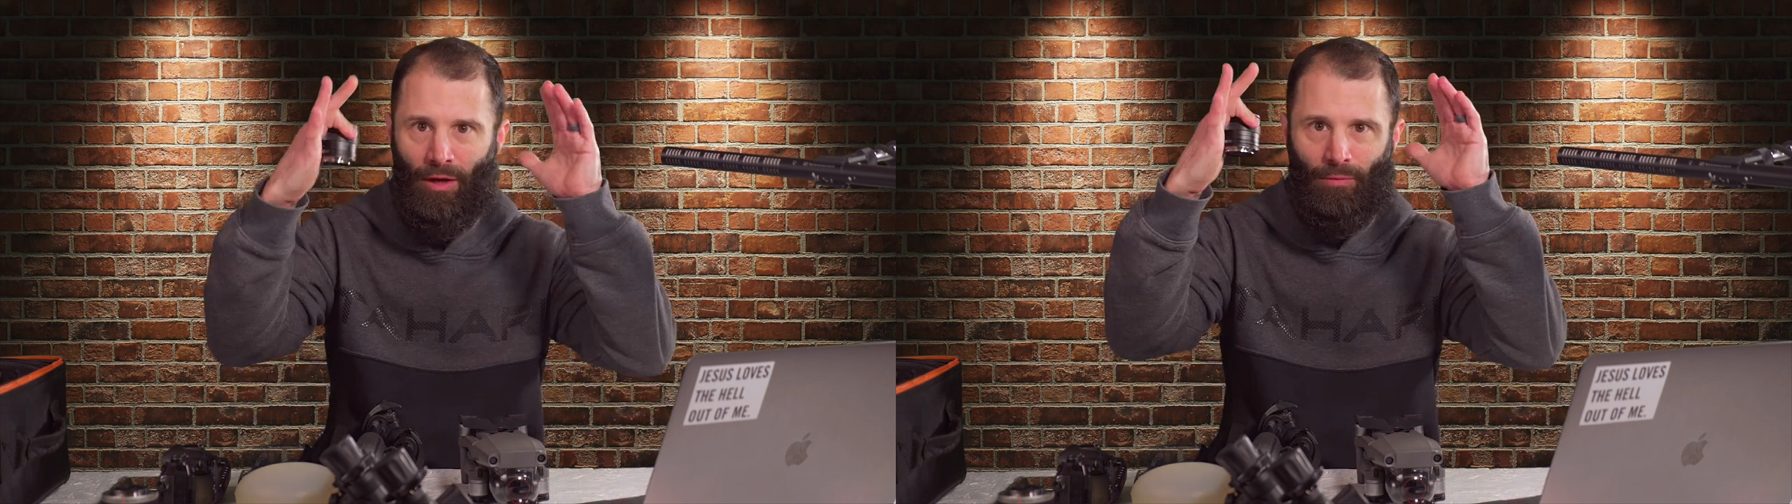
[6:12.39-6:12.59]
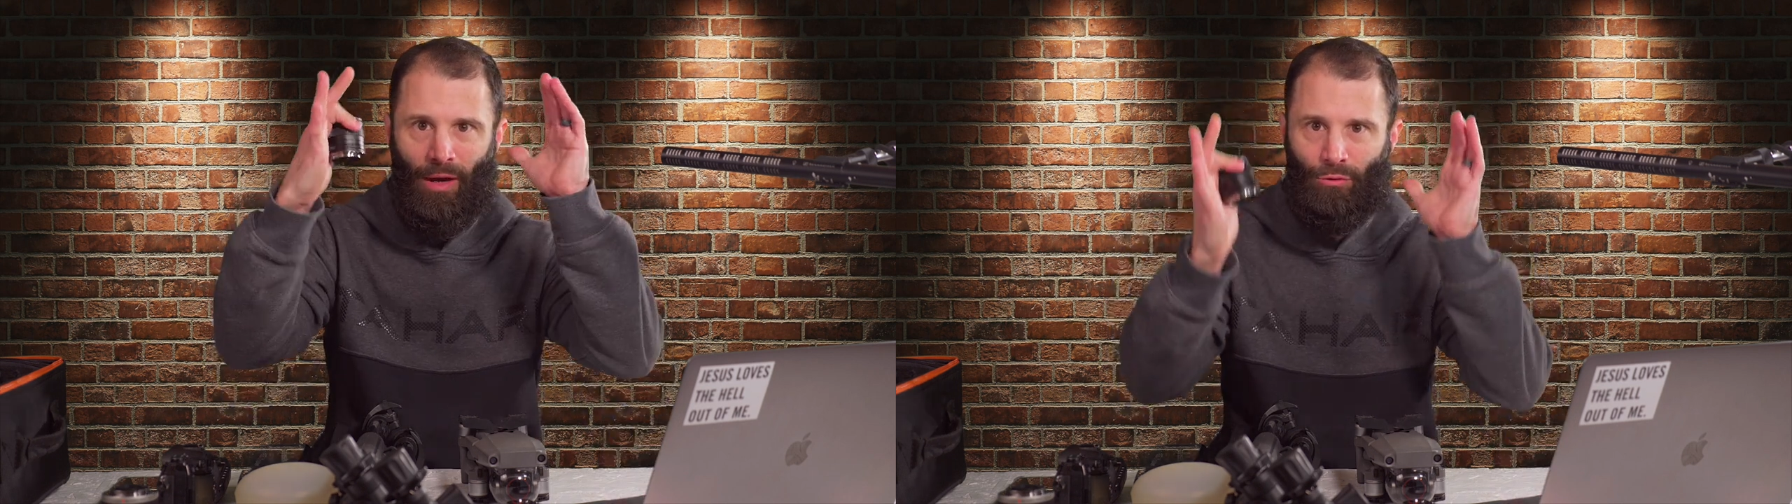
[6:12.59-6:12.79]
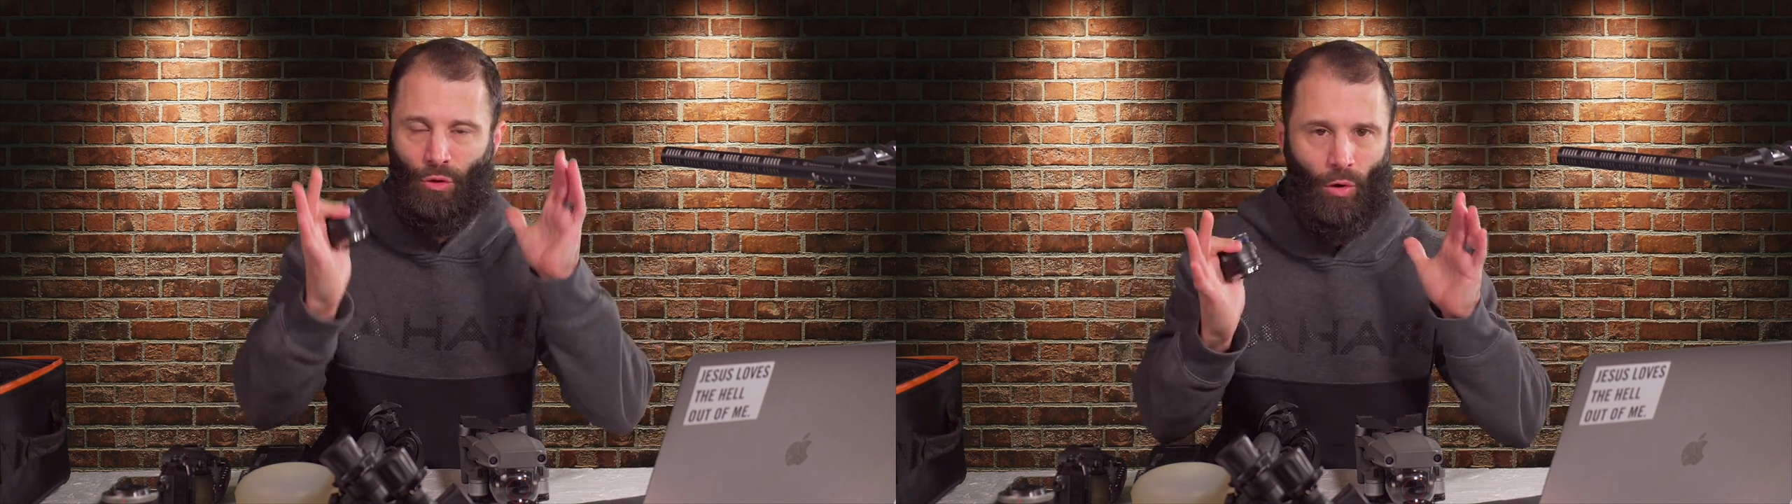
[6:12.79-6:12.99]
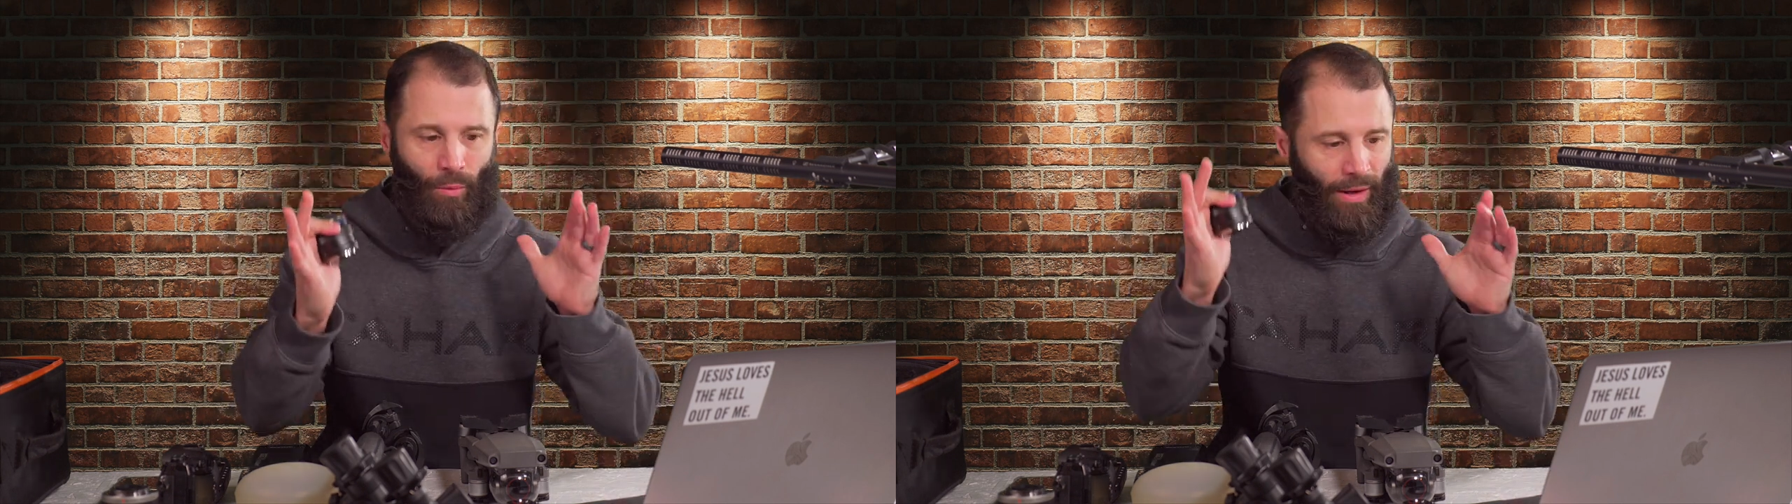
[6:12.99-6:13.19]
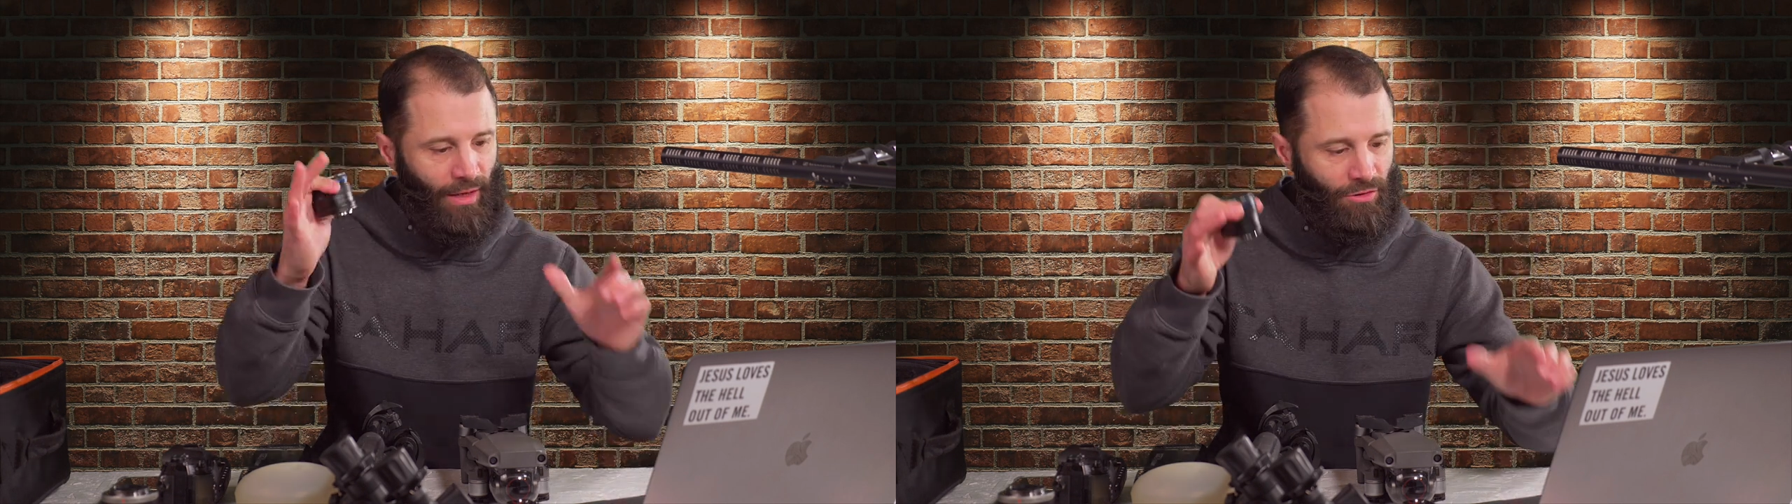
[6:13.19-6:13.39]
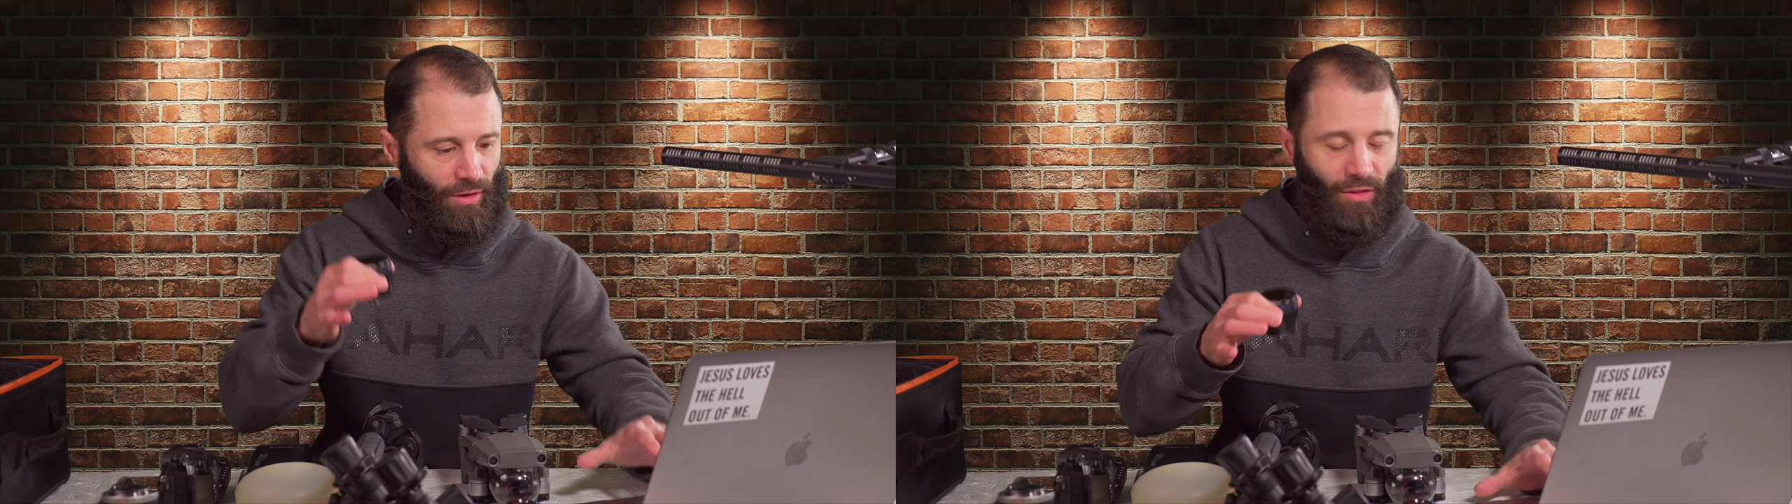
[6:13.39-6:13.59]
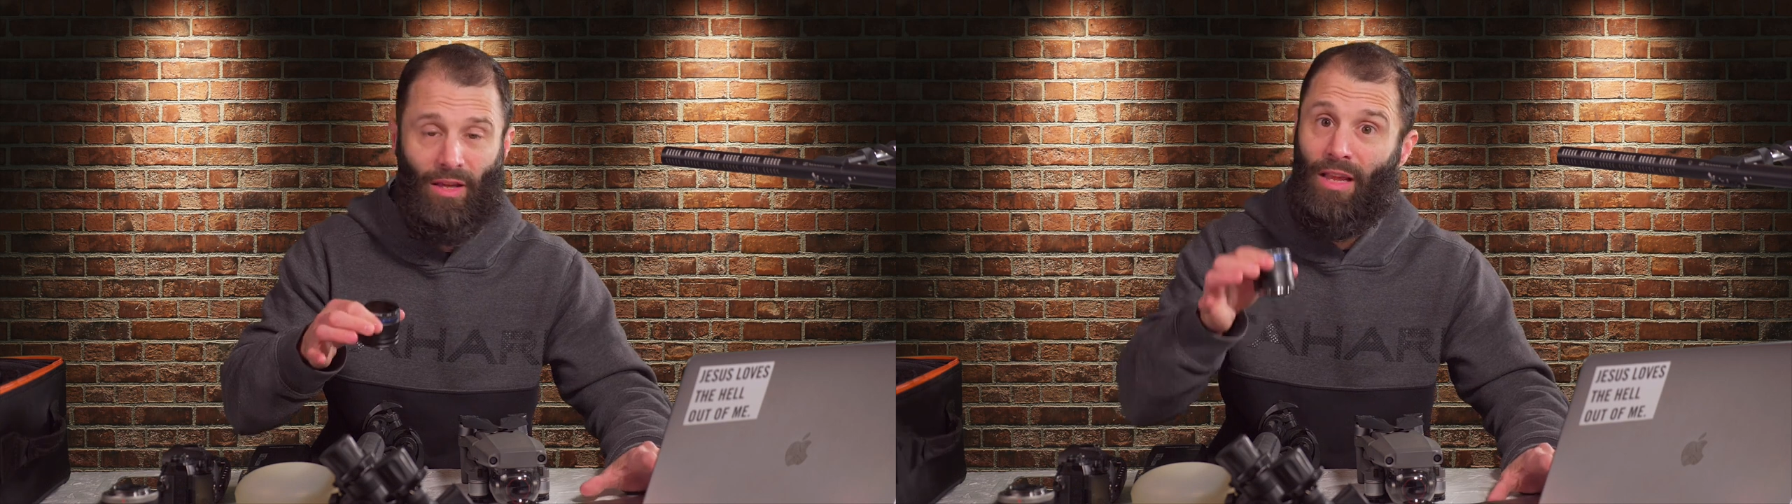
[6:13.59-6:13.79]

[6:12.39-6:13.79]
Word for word: around doorways or anything.